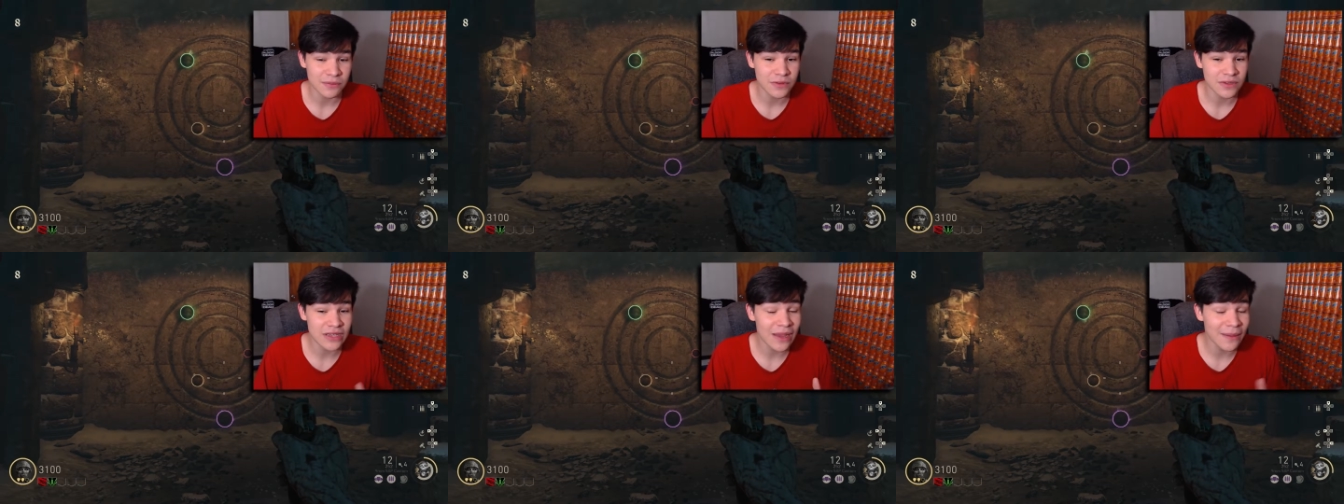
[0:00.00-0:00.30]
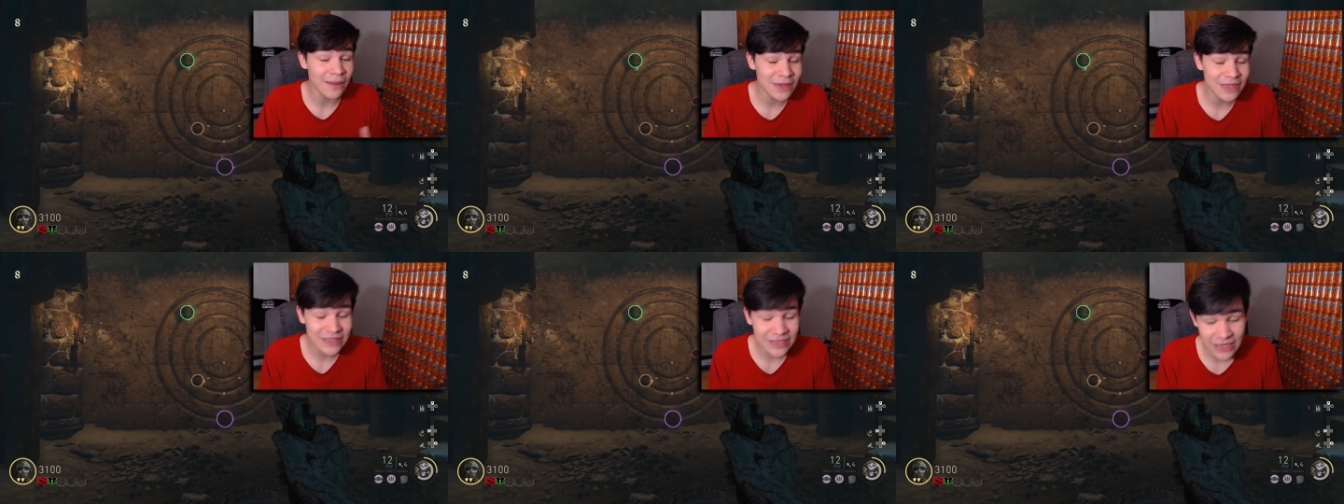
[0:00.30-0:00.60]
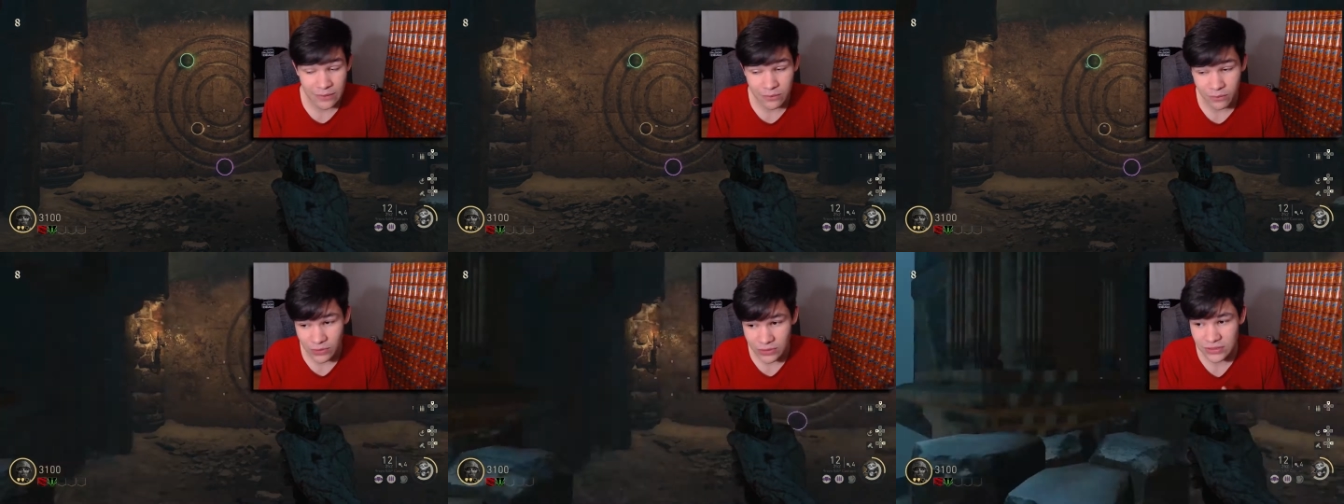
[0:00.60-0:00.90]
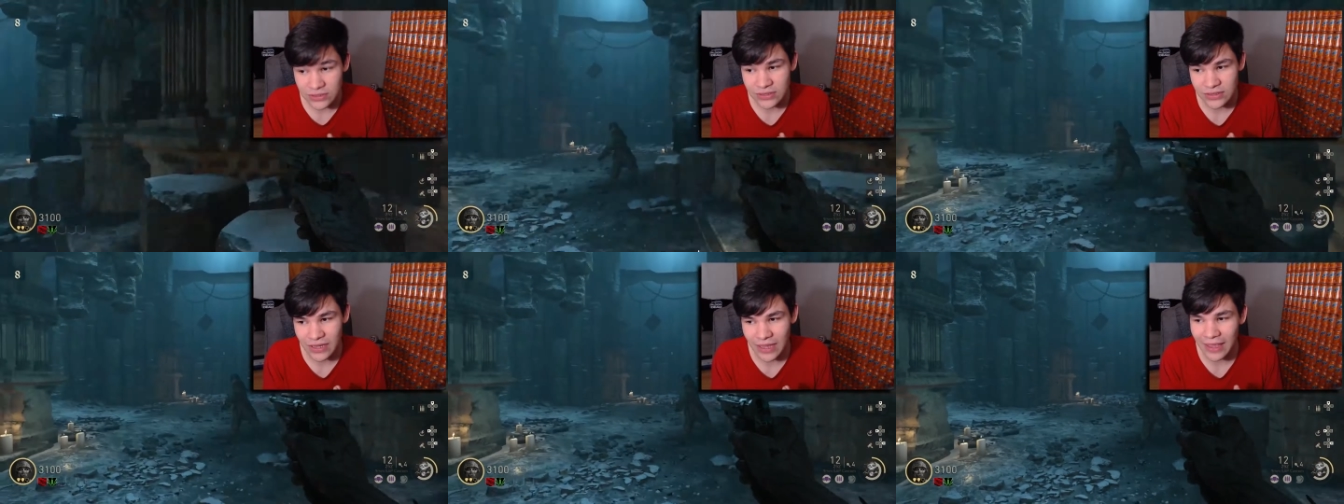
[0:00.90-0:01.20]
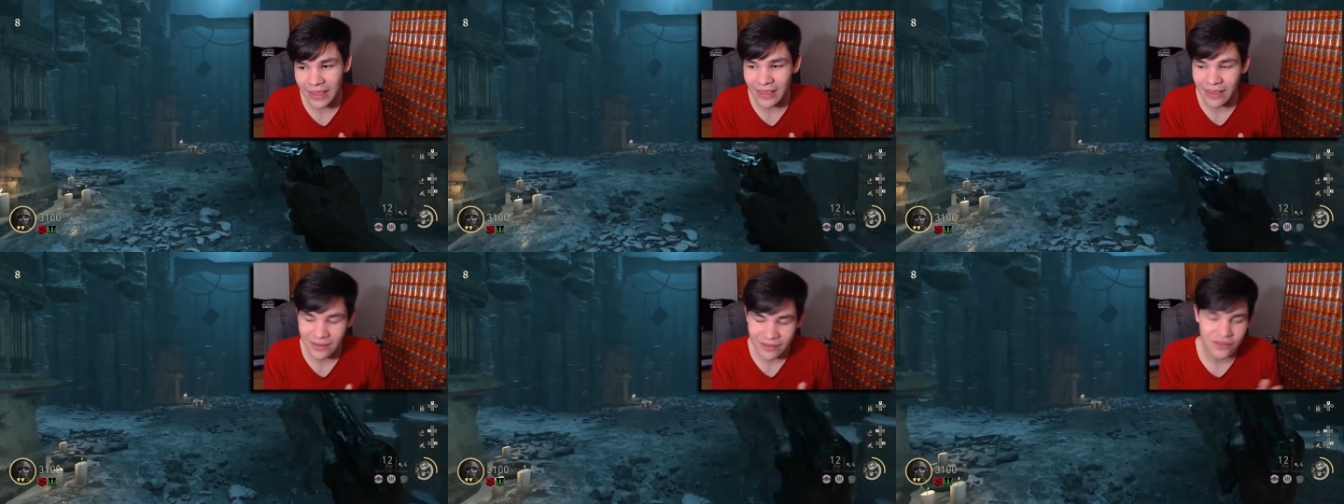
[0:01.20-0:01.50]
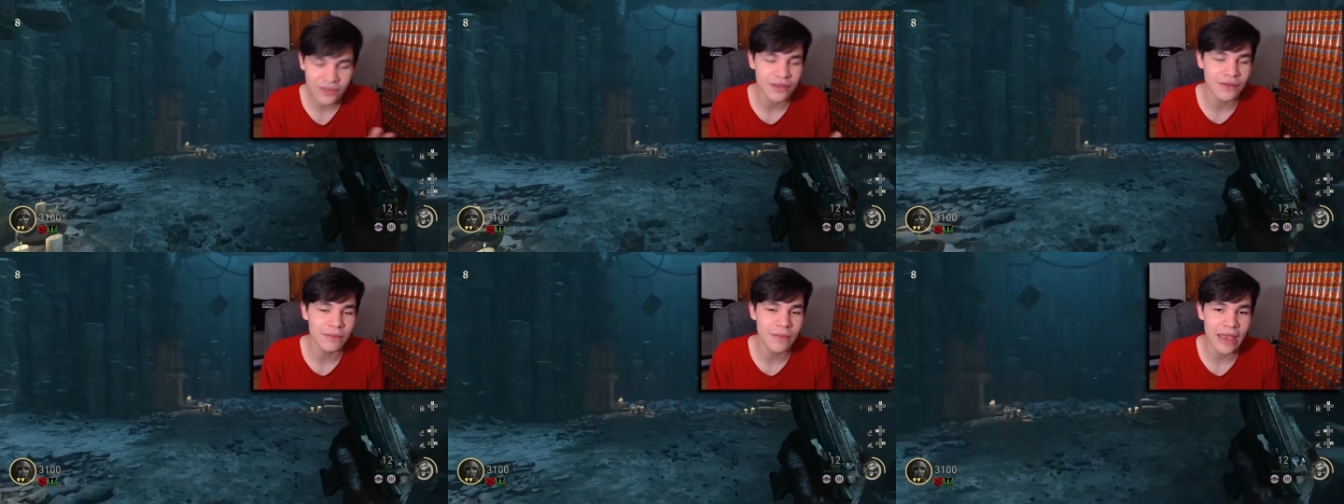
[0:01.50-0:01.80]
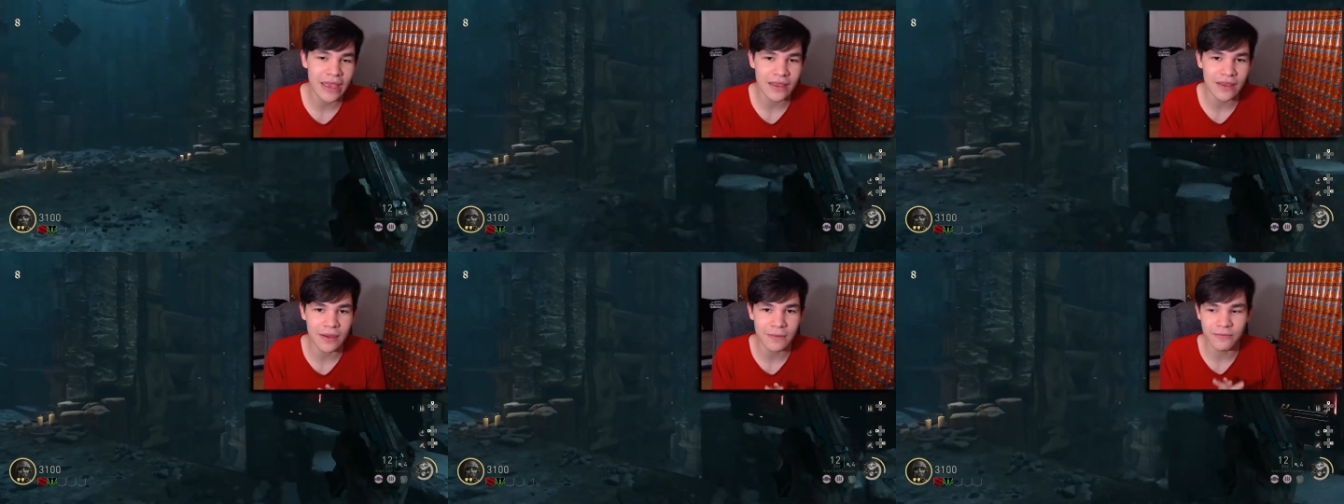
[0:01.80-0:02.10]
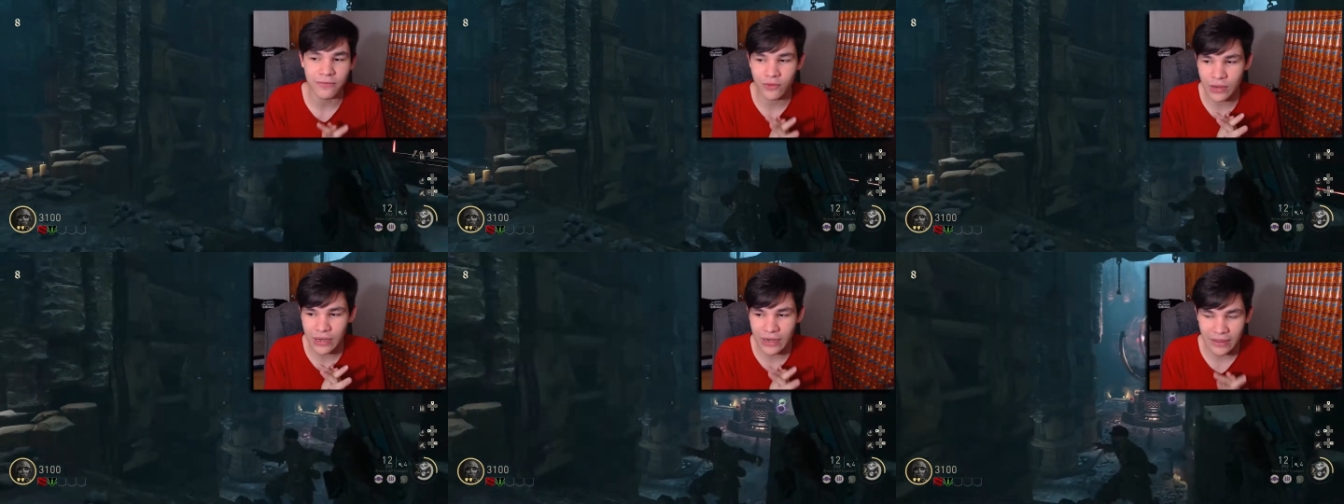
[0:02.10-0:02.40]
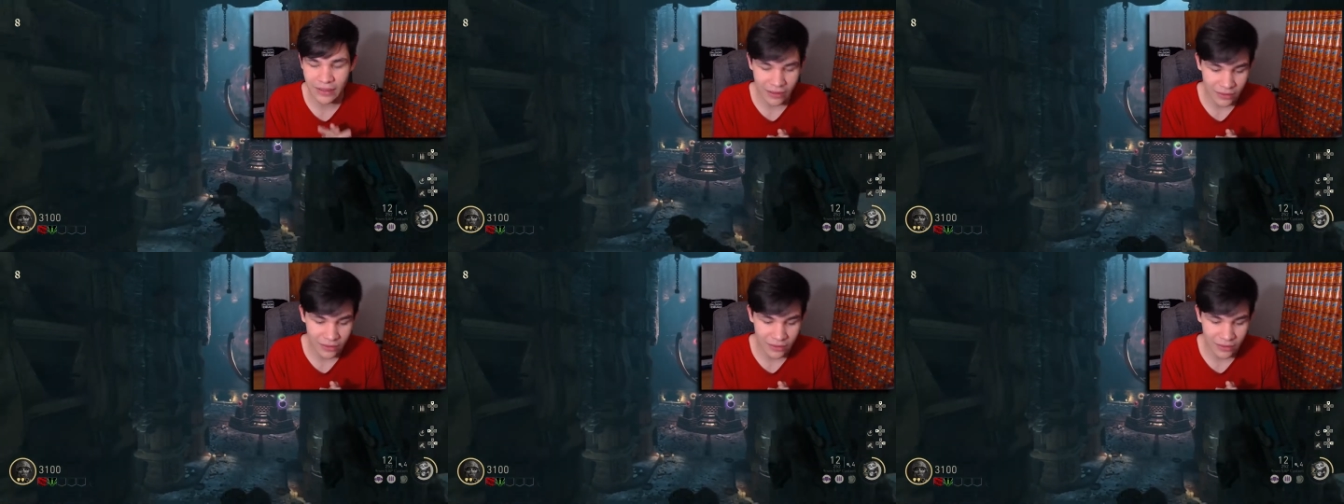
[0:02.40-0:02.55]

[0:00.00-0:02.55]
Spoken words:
zombies team, which I guess you can make up for it,